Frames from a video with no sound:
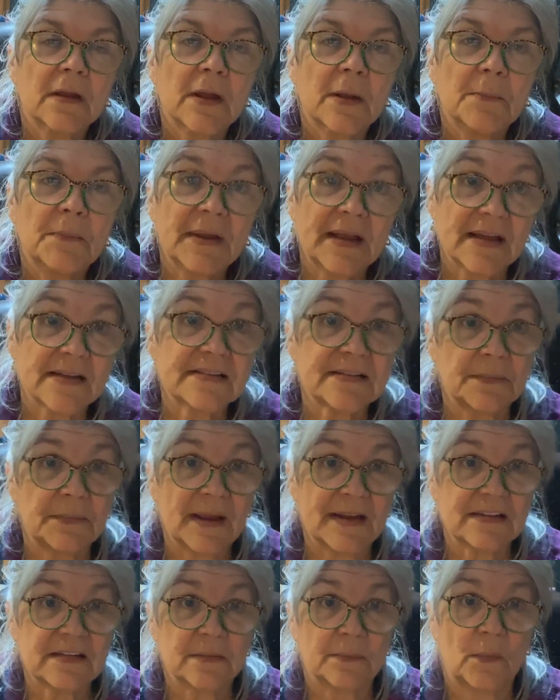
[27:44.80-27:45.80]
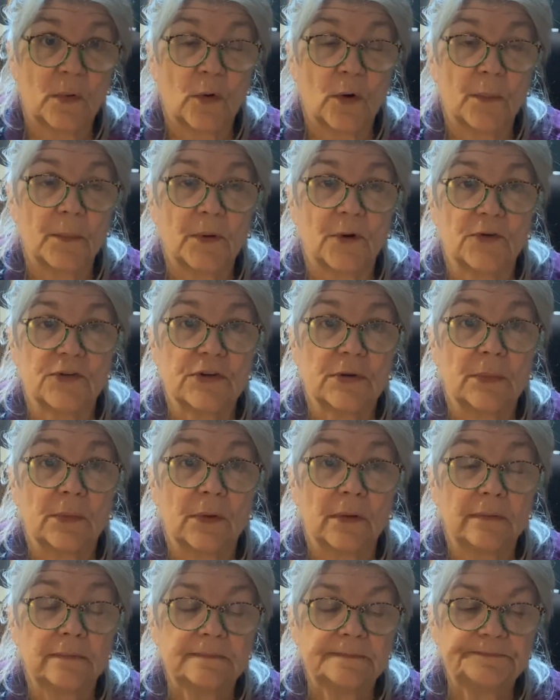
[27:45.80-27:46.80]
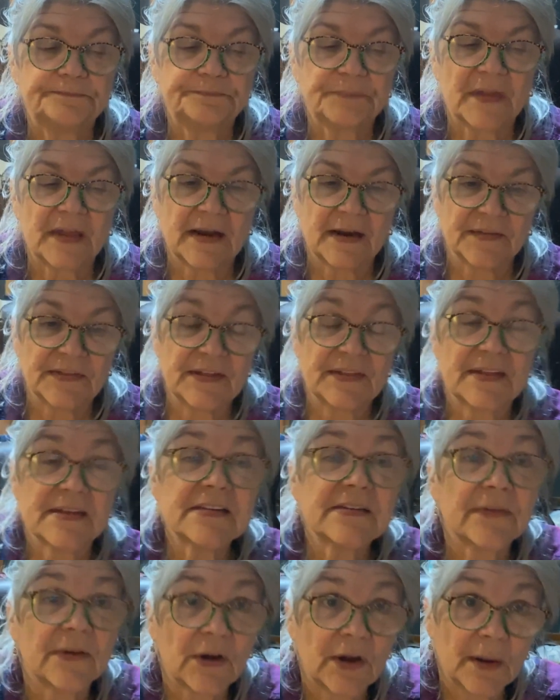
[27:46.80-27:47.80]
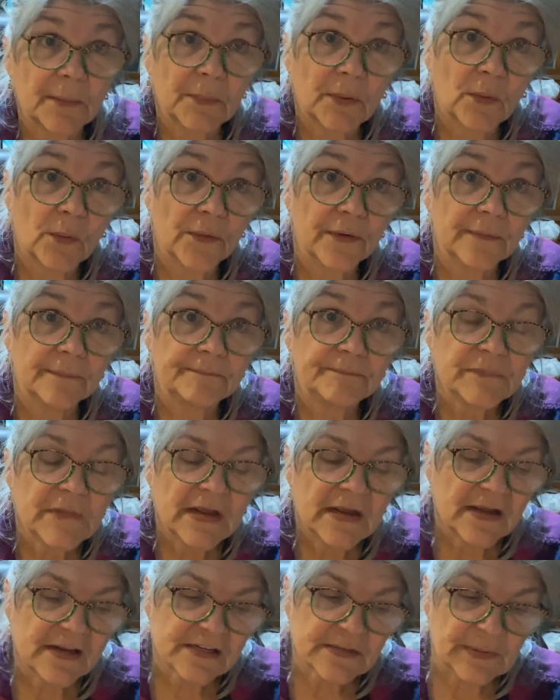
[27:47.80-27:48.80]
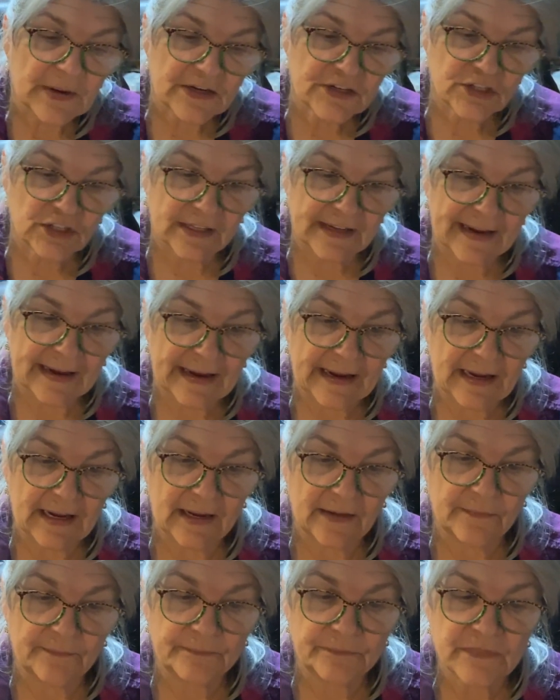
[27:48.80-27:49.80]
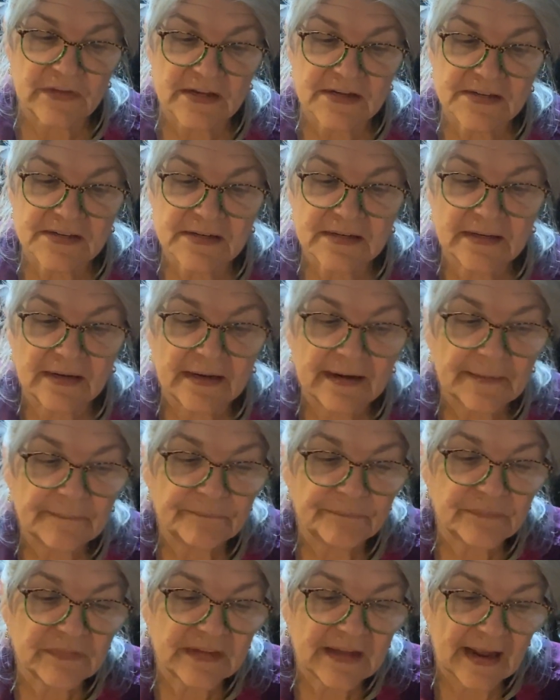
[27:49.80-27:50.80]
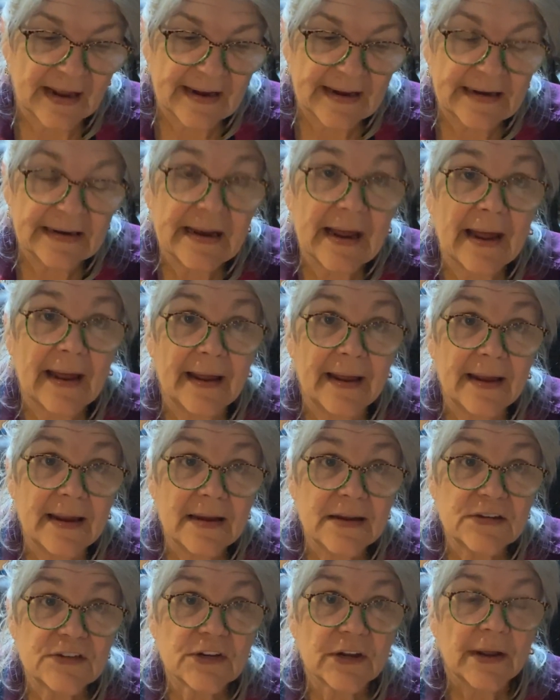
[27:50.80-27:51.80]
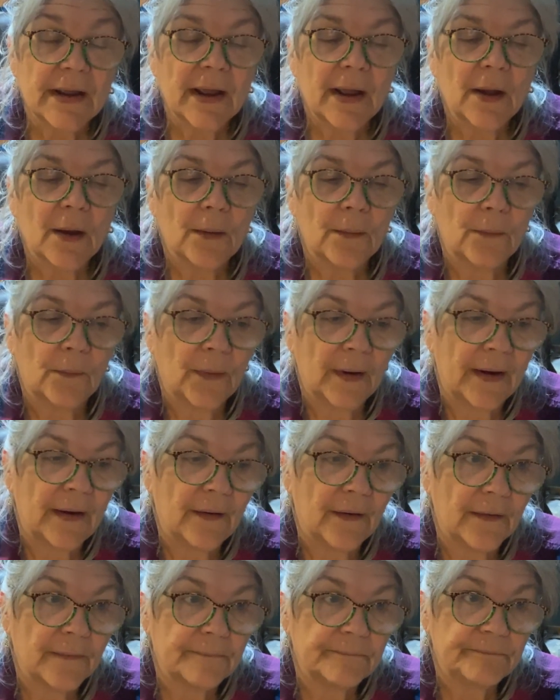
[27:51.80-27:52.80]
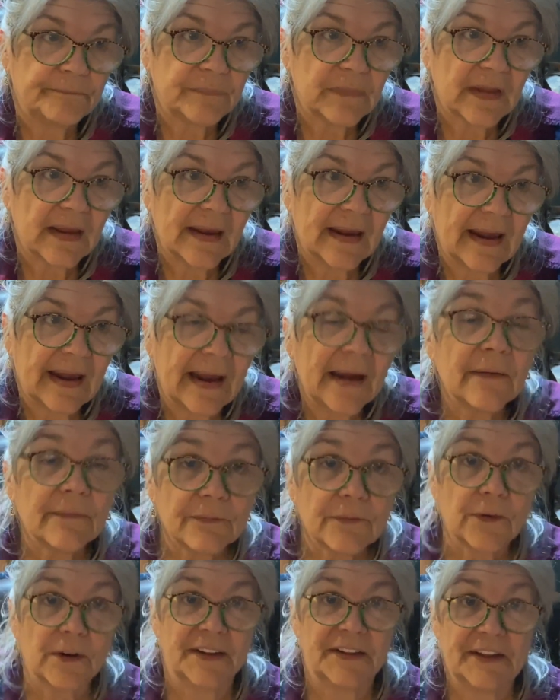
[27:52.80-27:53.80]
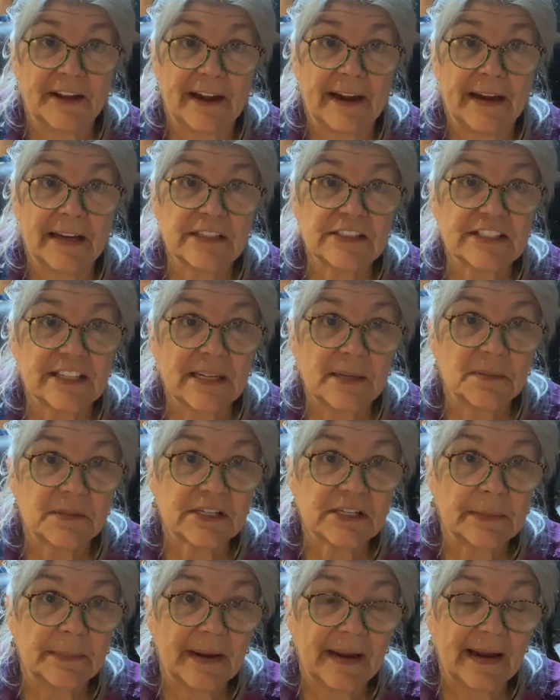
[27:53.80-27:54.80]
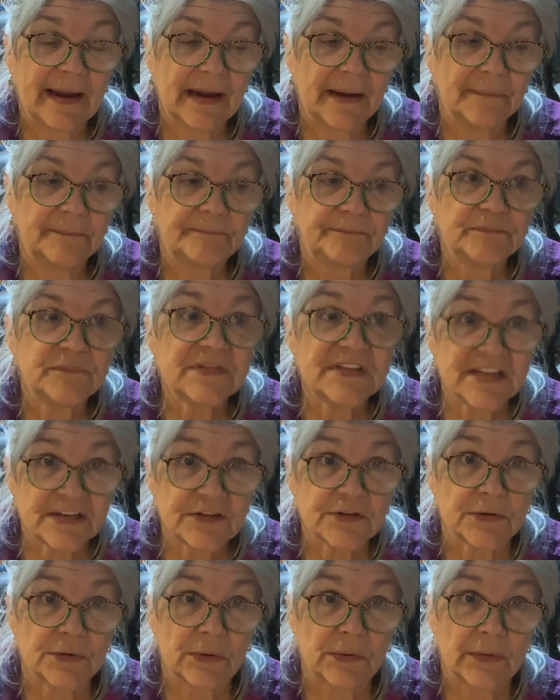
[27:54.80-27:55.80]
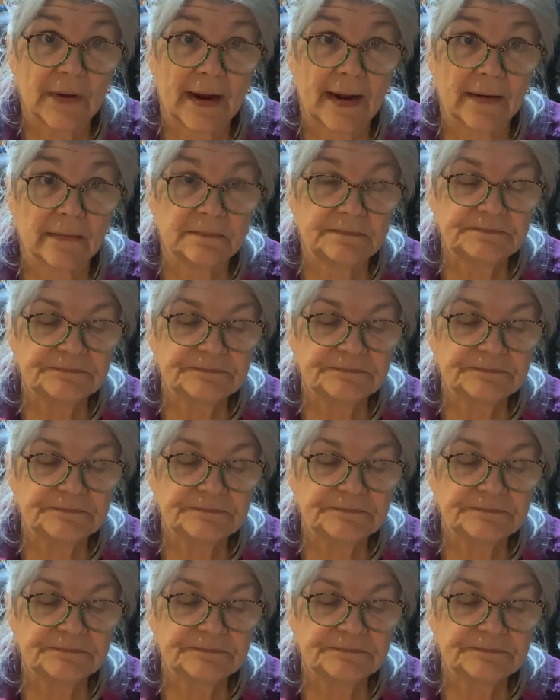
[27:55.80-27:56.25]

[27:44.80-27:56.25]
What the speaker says: because it makes it more personable. And I think that's very important, especially in this day and age where everything seems to be digital now.